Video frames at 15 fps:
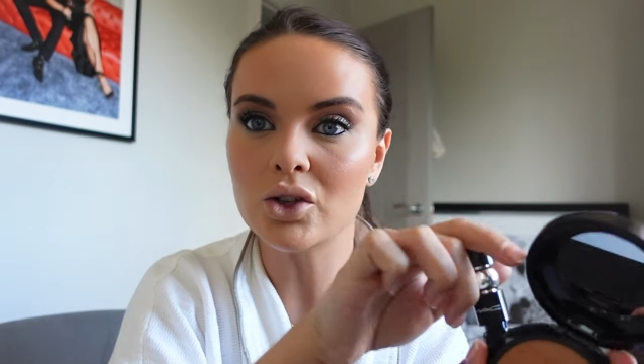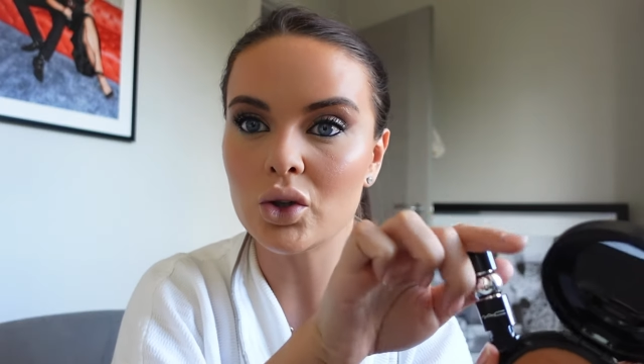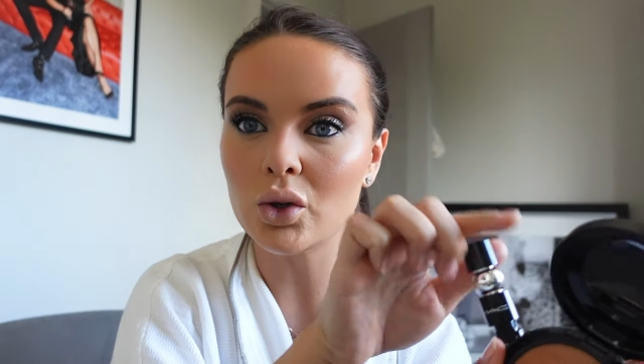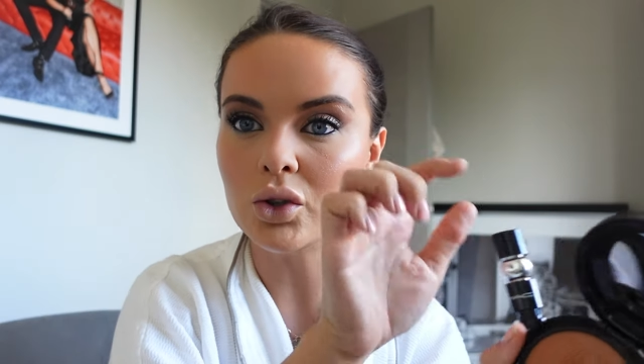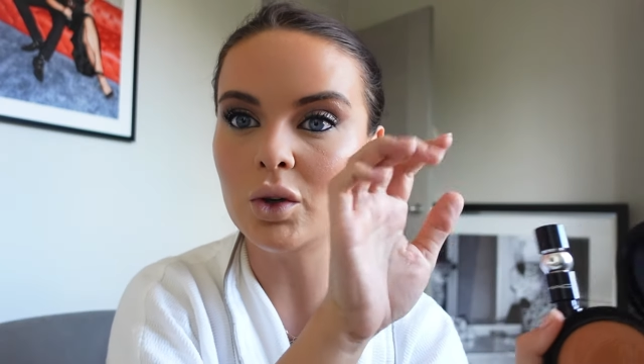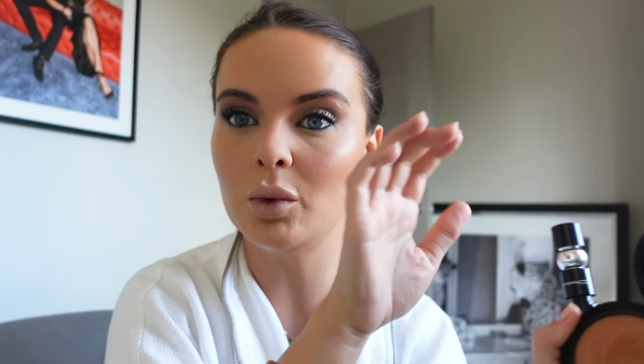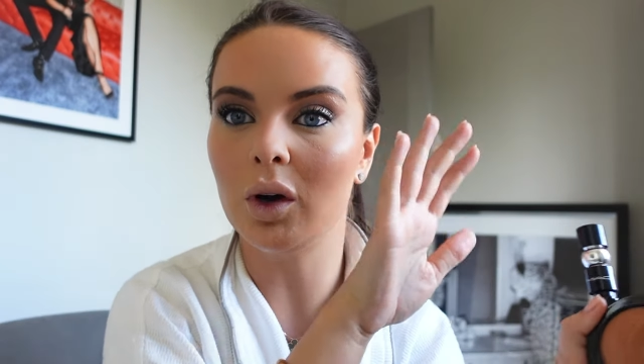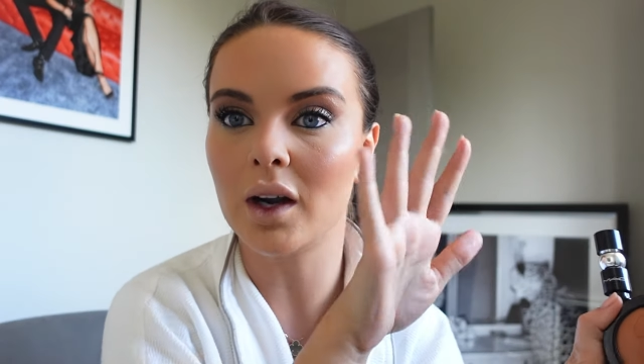sure
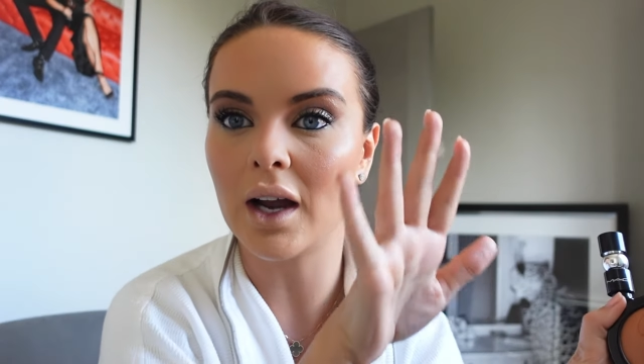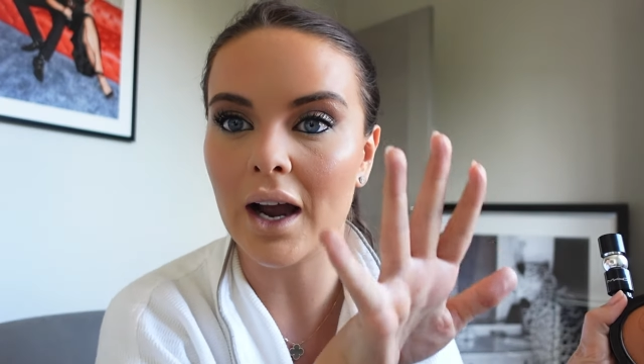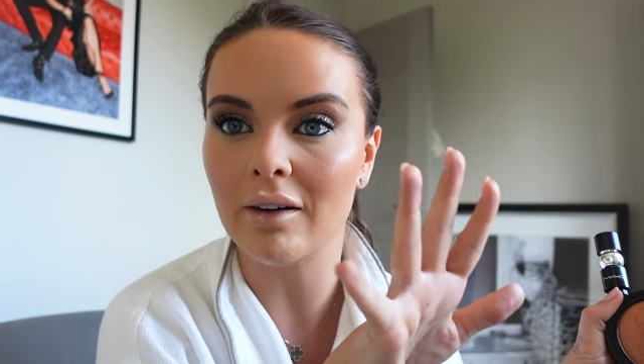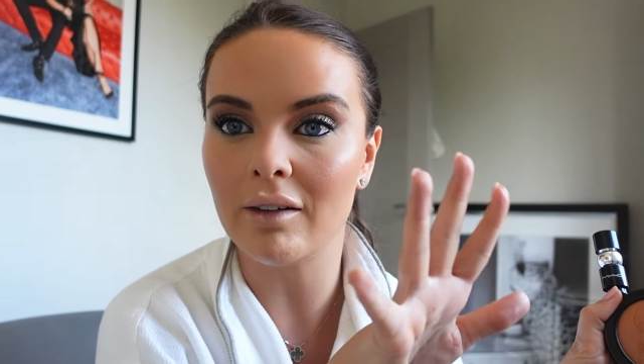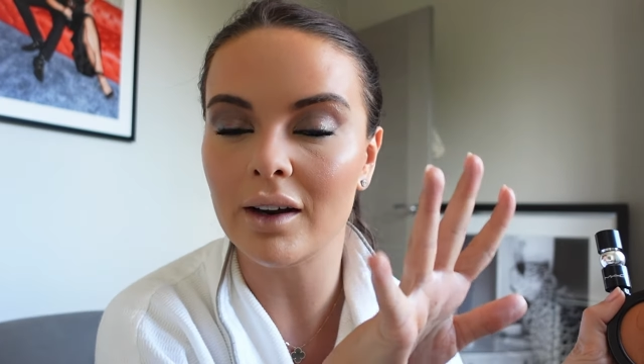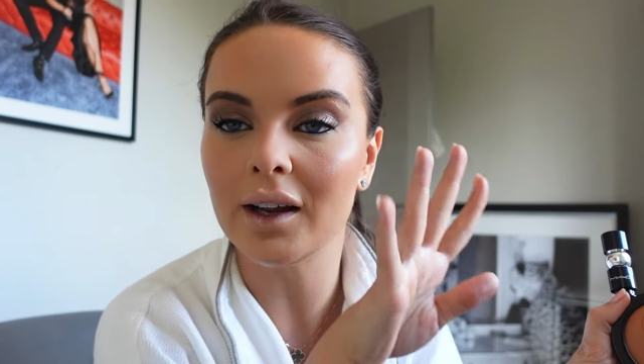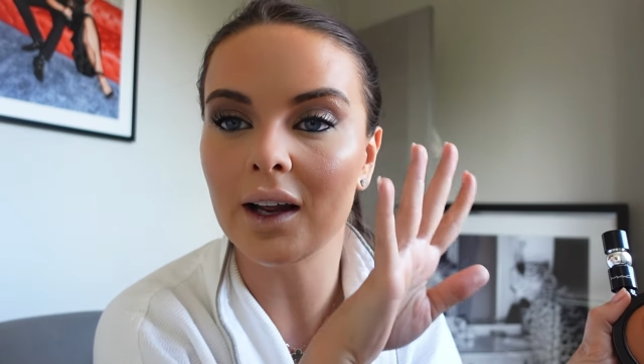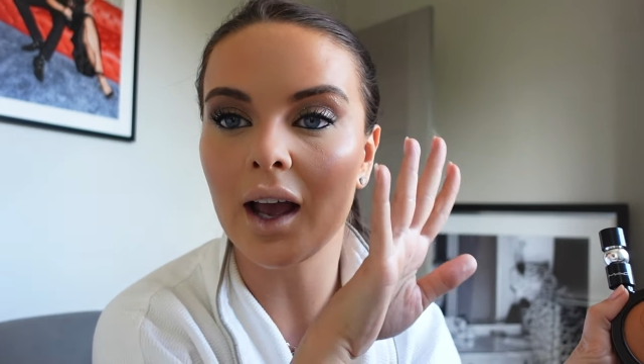you are
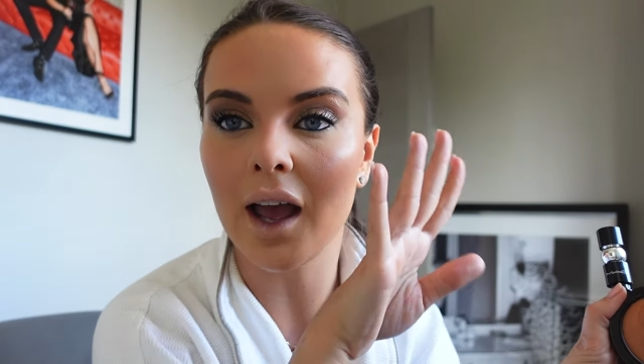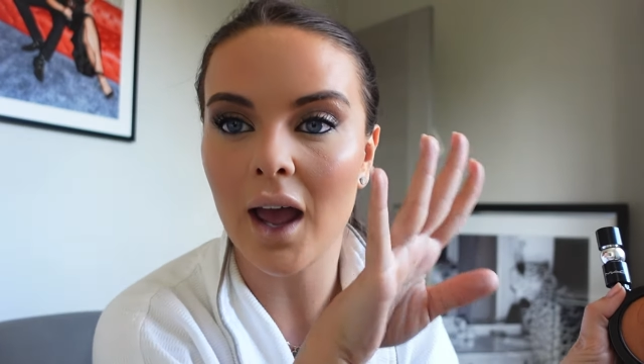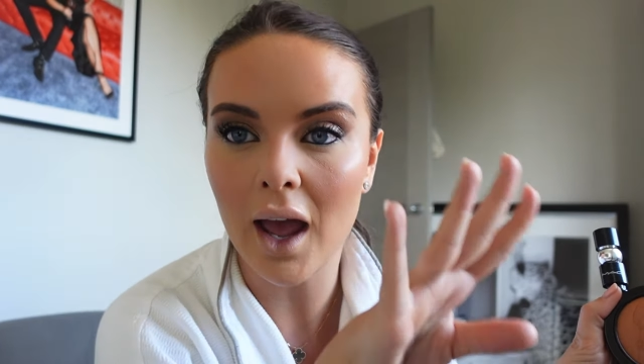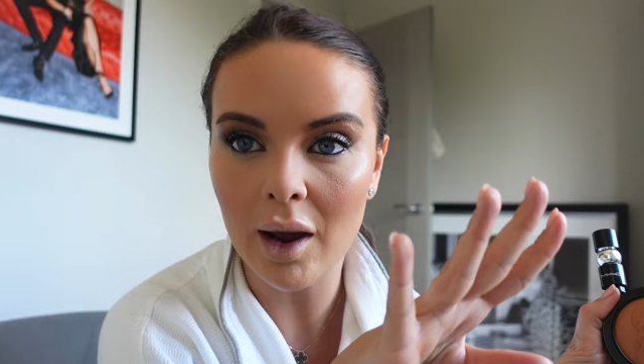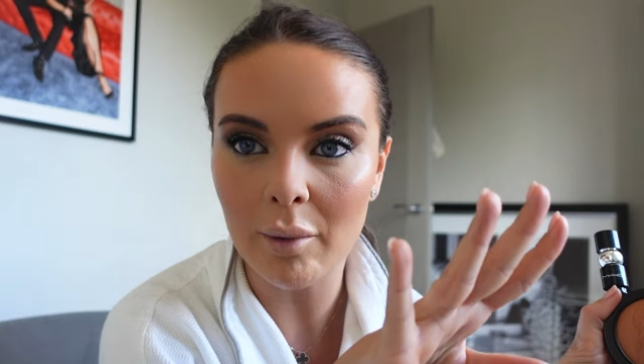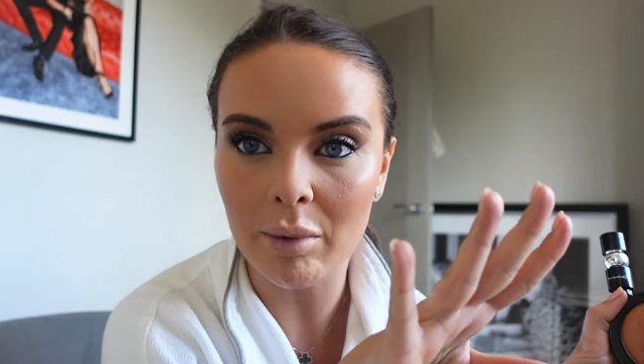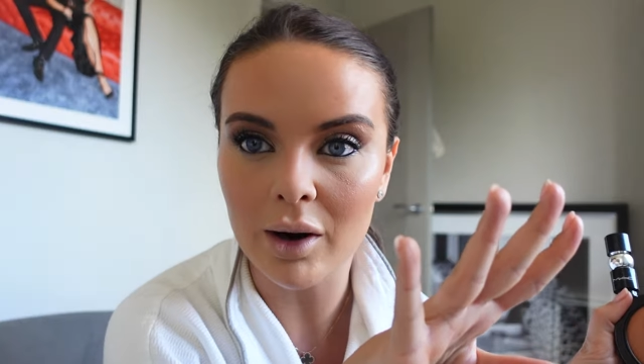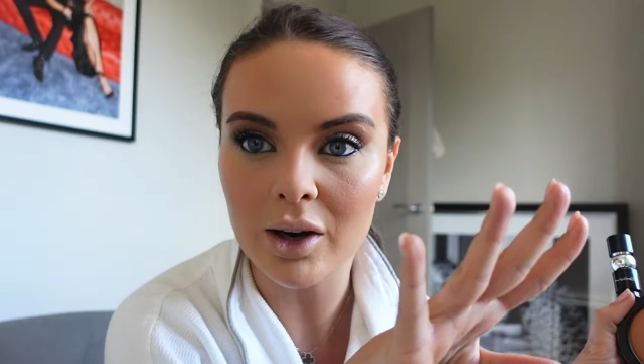carrying a
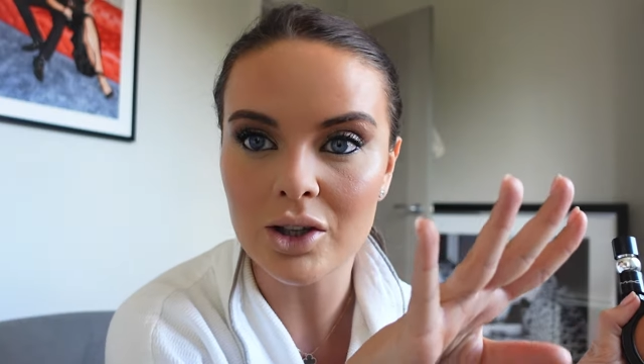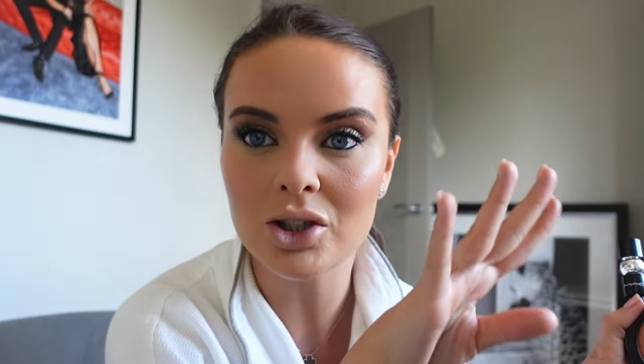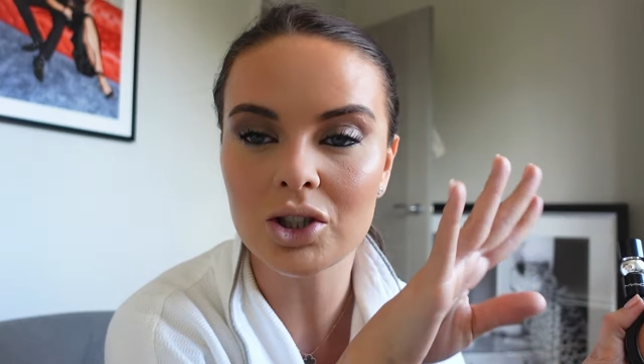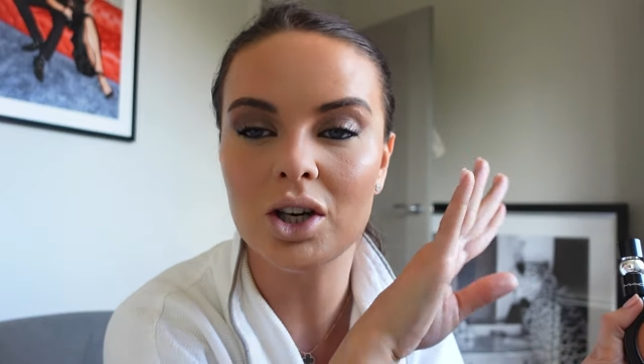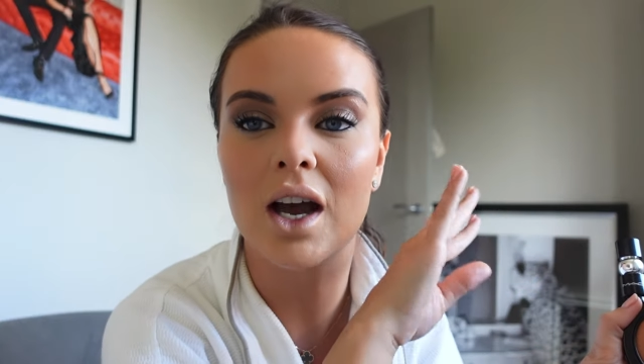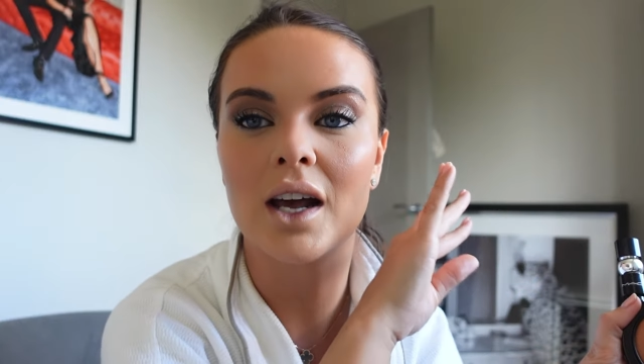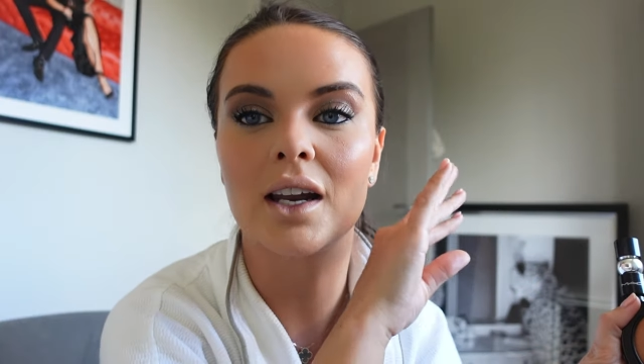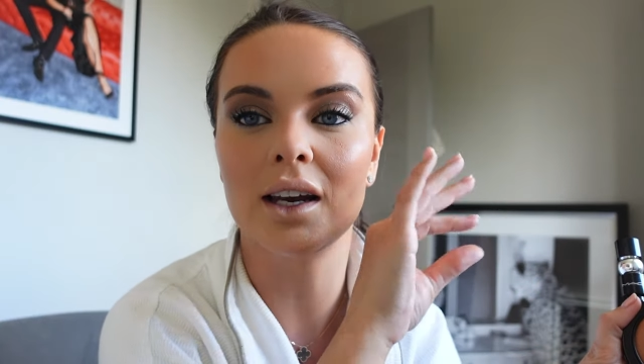
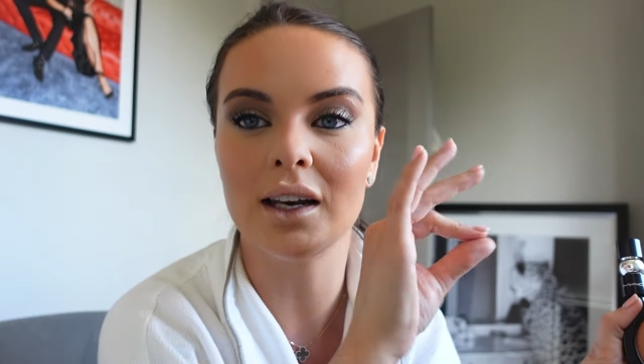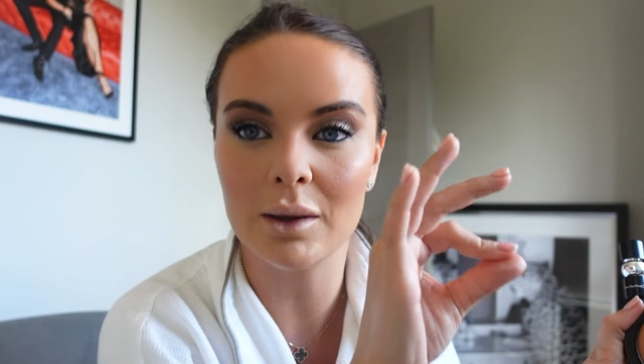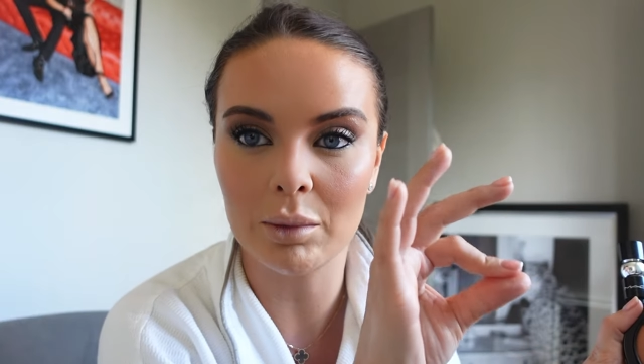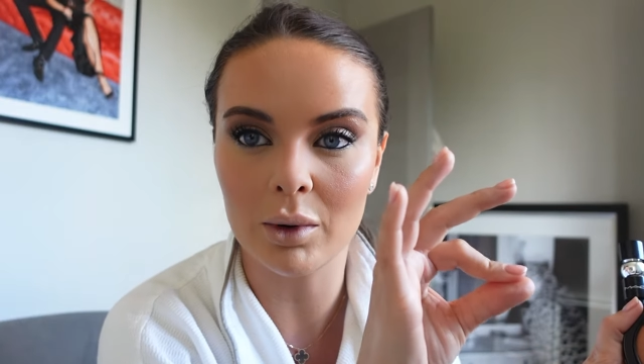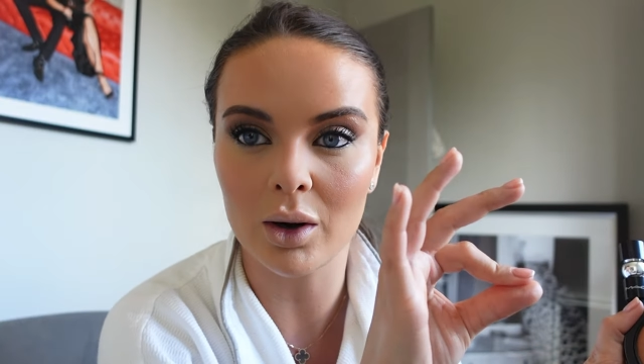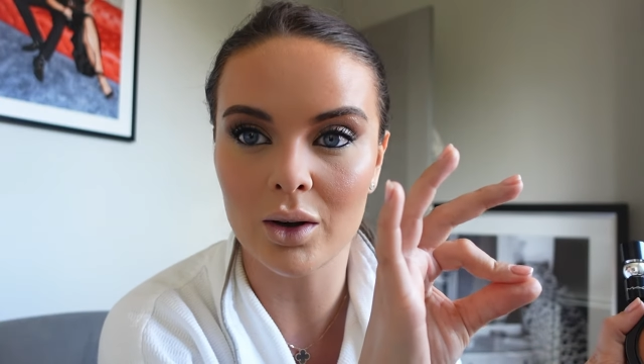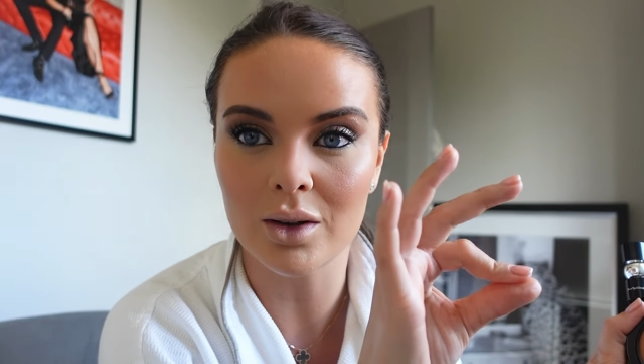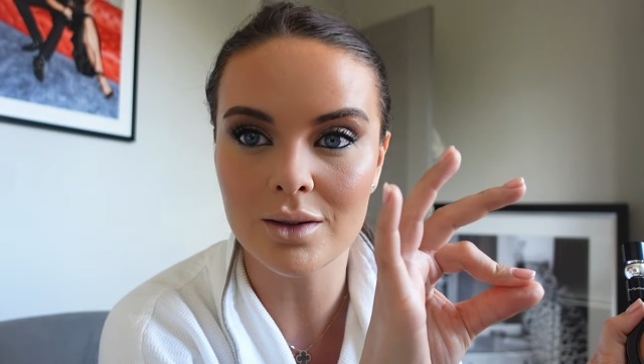hairbrush and a lip
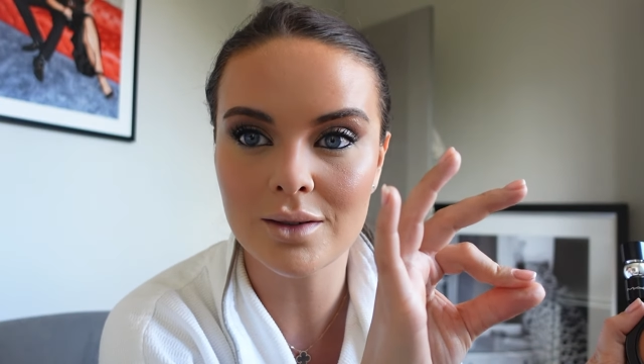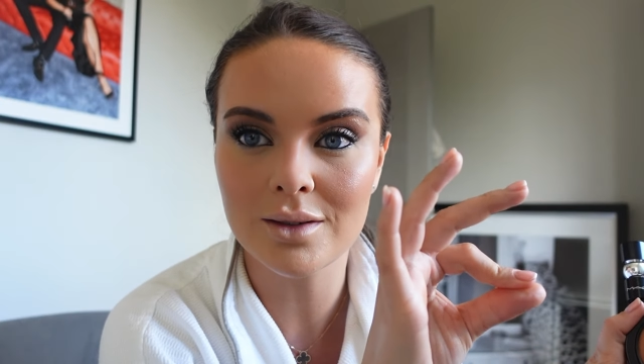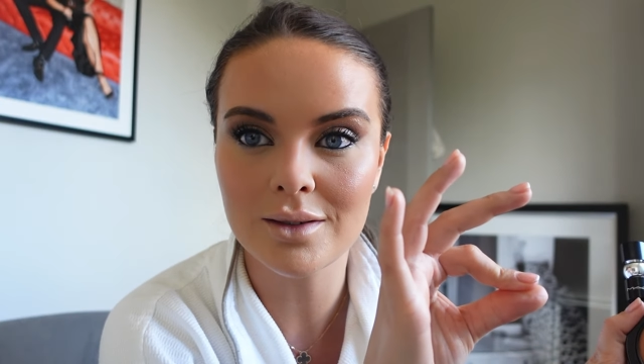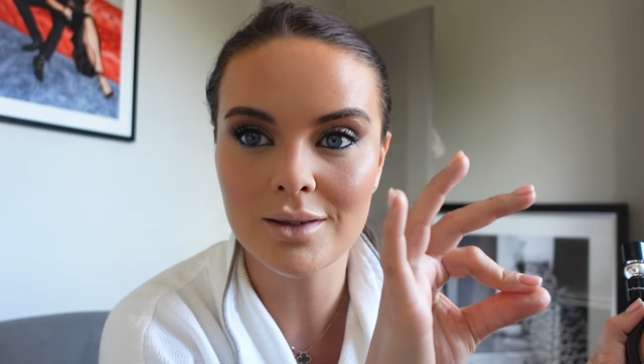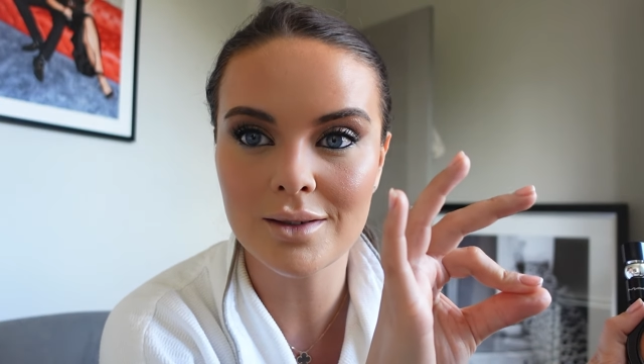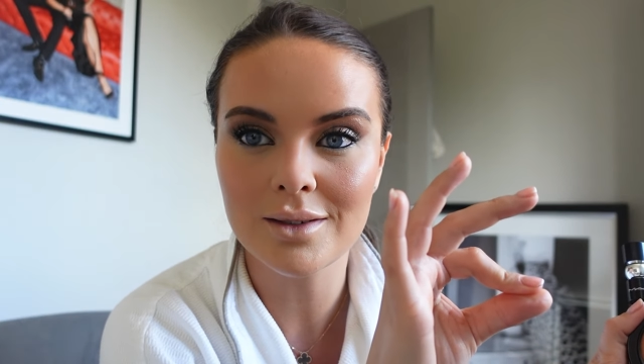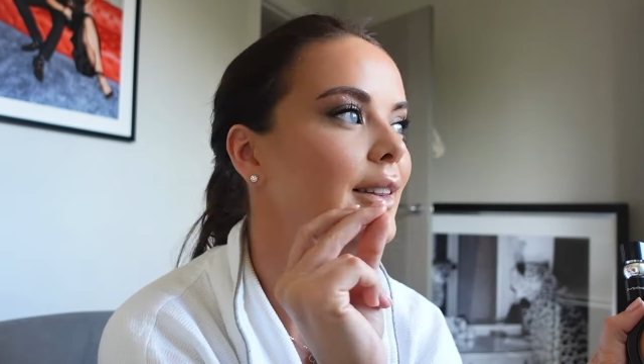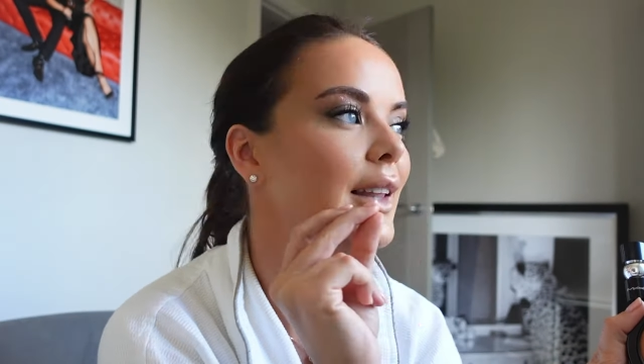gloss.